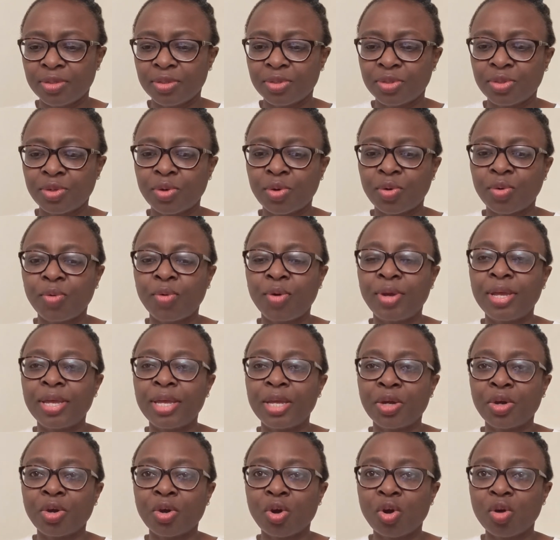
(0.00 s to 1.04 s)
So
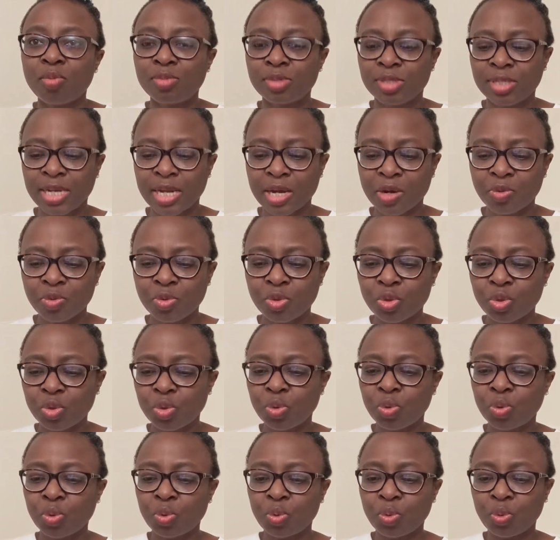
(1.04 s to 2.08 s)
it comes down
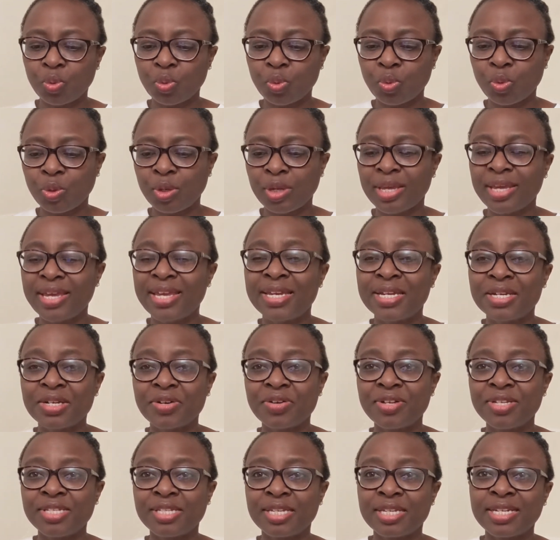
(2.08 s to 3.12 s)
to
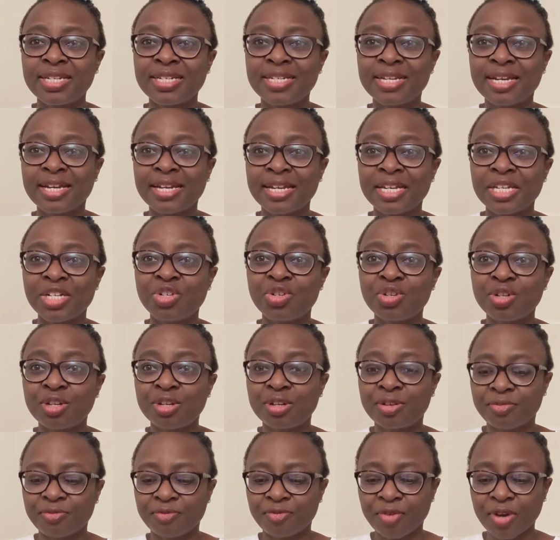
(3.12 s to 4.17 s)
increasing
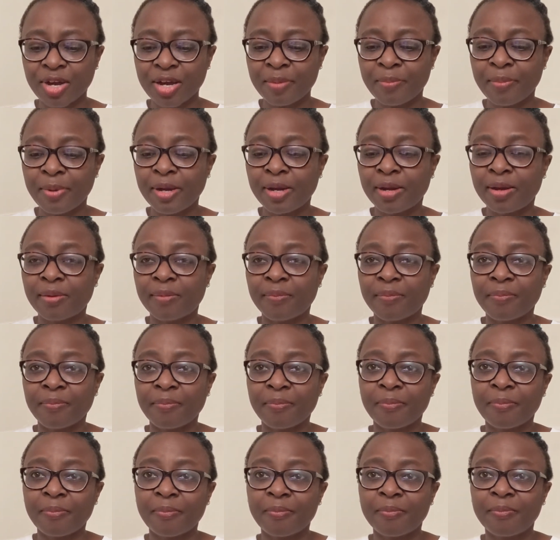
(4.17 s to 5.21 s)
dietary fiber,
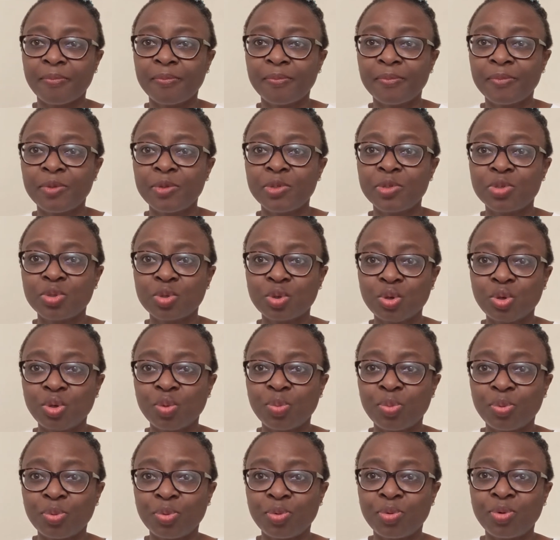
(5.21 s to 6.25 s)

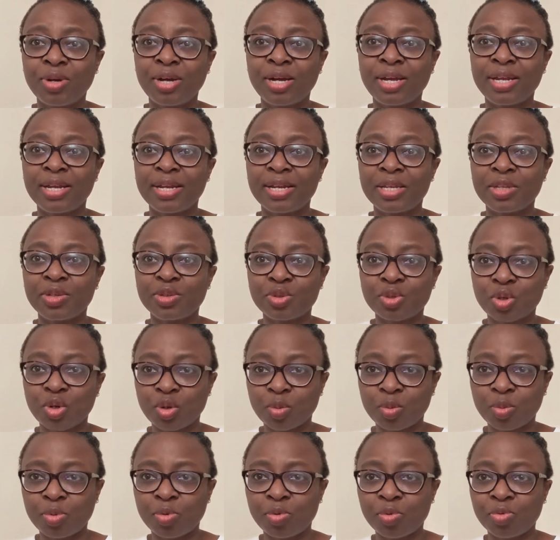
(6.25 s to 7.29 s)
soluble and
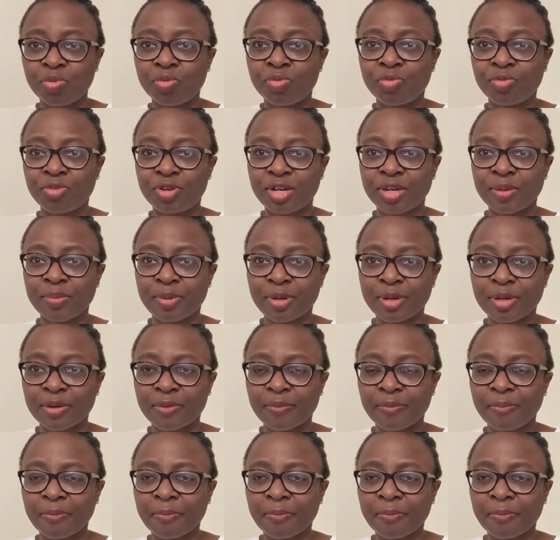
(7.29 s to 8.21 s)
insoluble fiber.